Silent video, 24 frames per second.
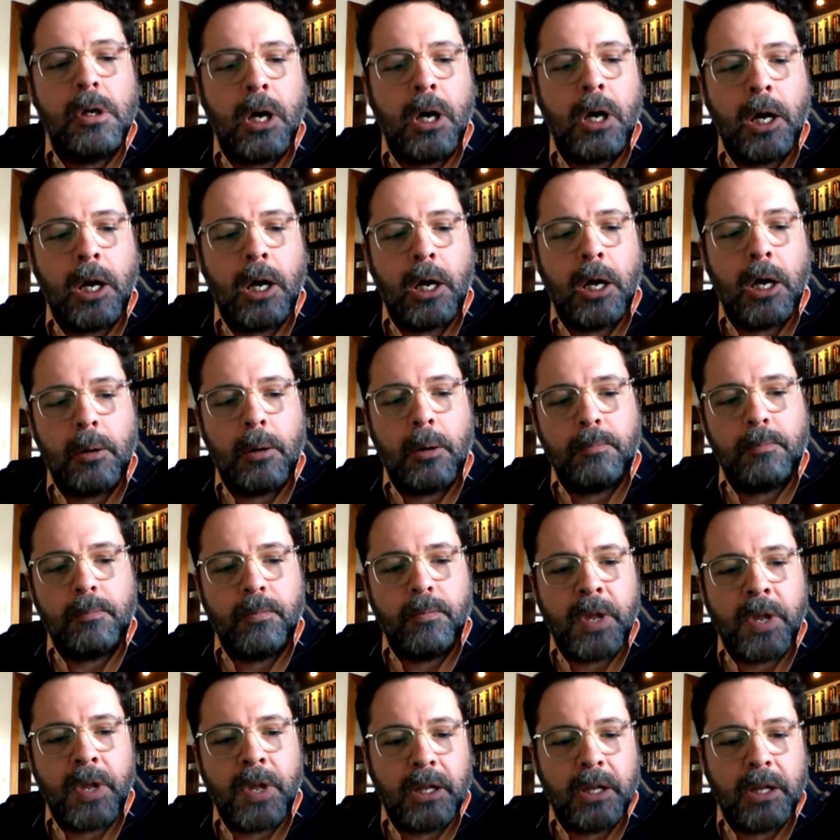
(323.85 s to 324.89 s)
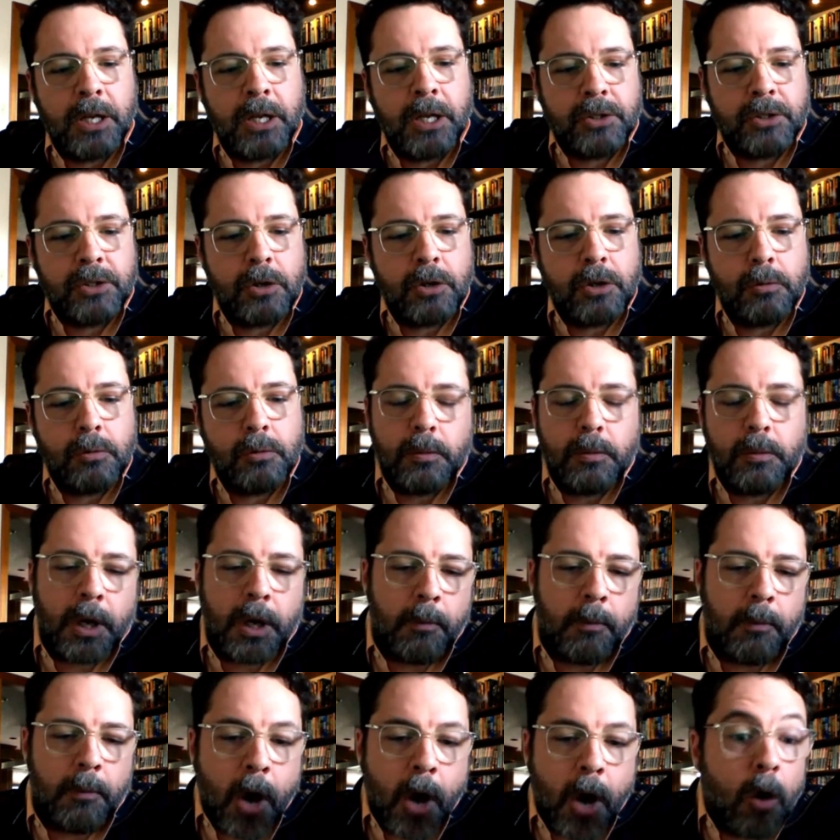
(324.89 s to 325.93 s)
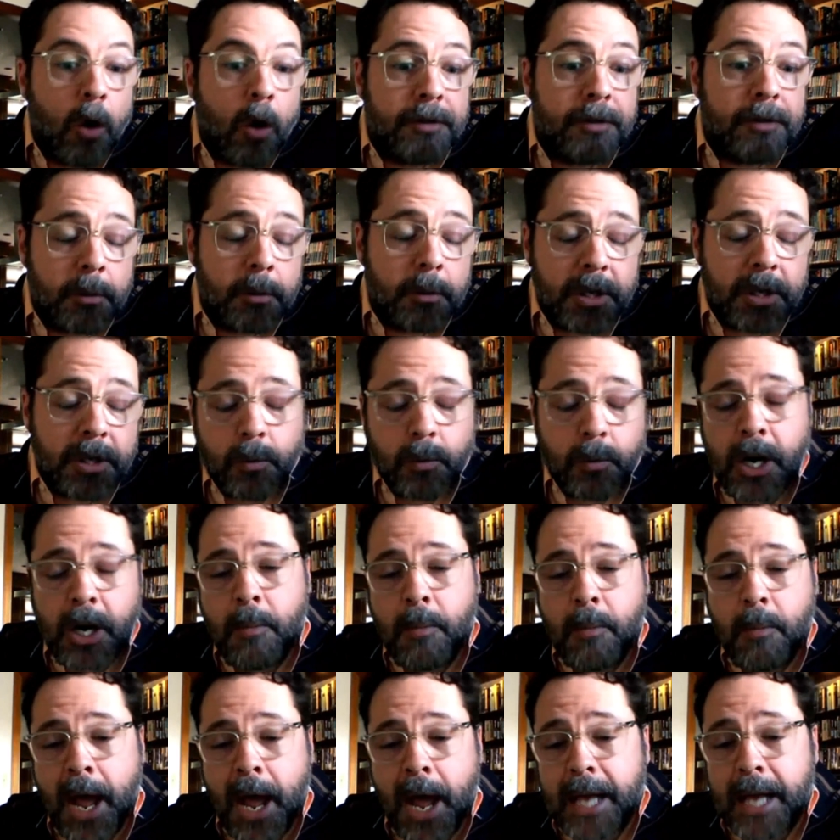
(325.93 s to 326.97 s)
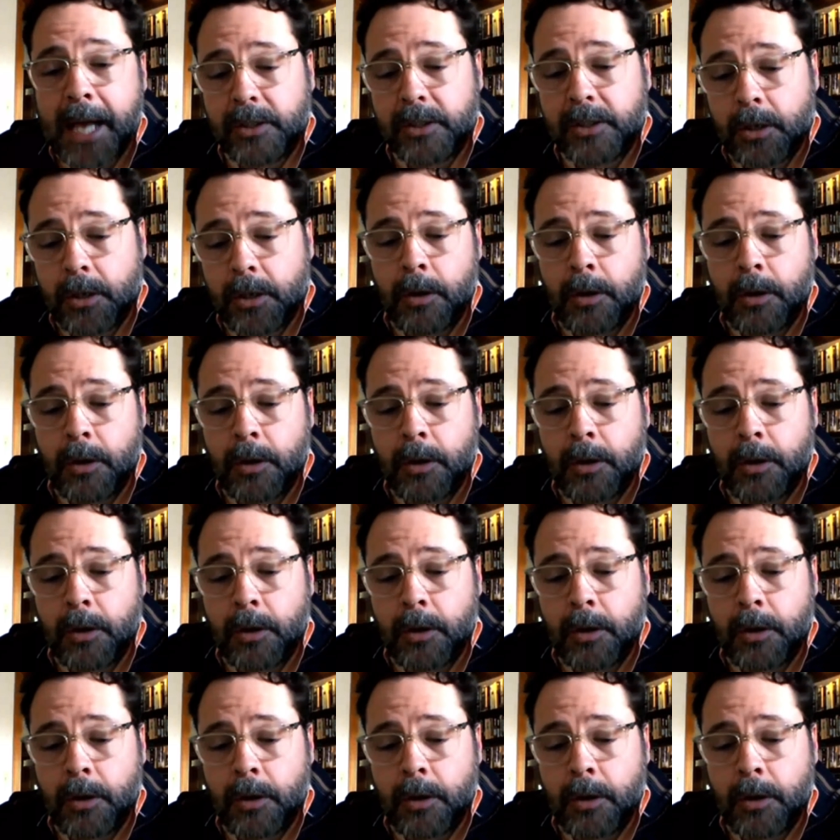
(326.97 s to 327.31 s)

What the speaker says: that lets you know if somebody's wearing a mask.